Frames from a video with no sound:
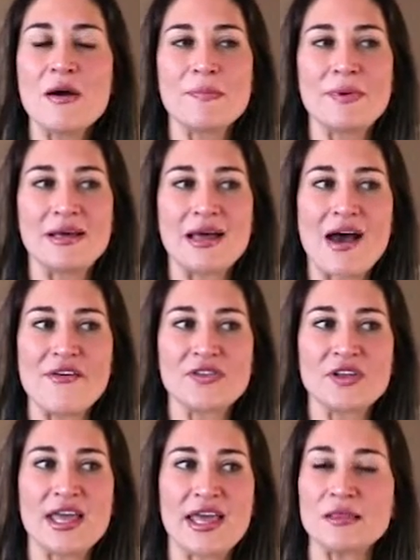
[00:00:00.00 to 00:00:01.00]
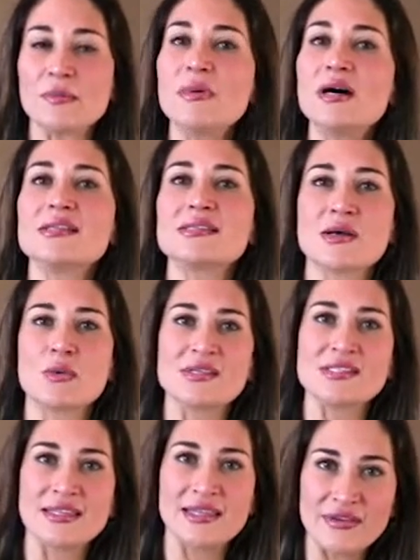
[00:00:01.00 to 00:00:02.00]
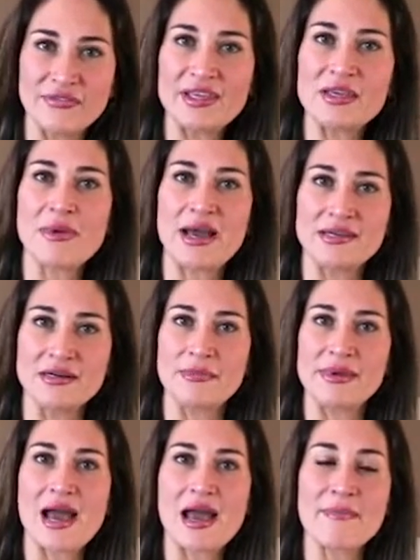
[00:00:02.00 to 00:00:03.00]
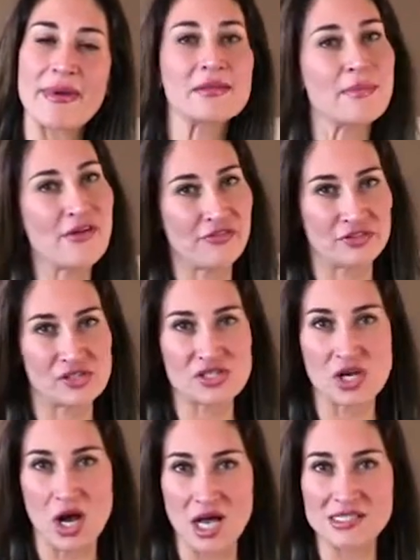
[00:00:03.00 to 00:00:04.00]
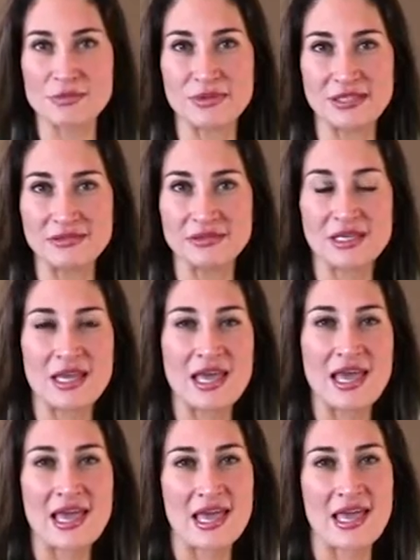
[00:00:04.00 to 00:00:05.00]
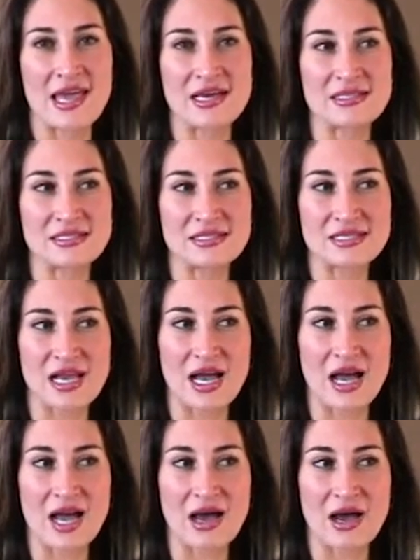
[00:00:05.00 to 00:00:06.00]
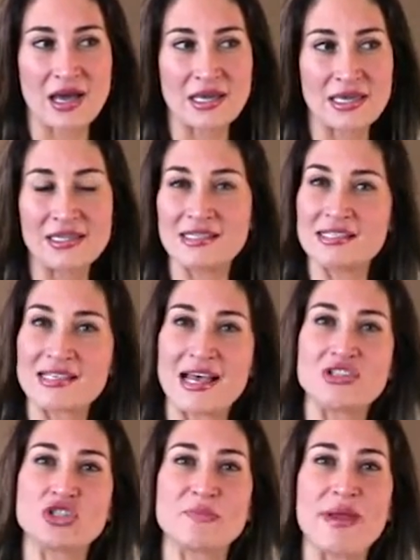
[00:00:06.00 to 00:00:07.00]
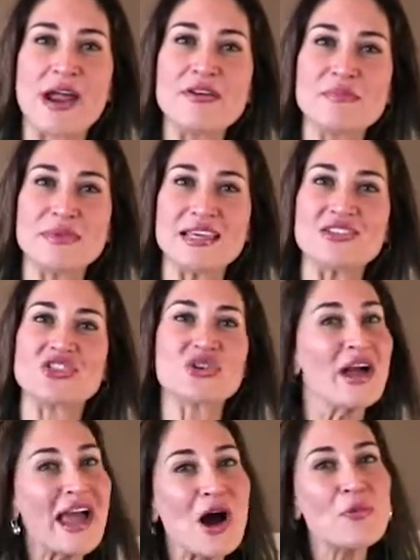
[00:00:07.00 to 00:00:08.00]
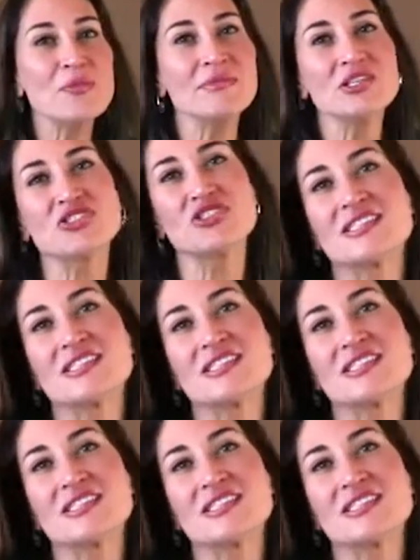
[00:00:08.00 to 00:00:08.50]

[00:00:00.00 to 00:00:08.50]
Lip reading: But after 8 months I was living in Miami, I met my first husband, and he decided to marry me, to help me to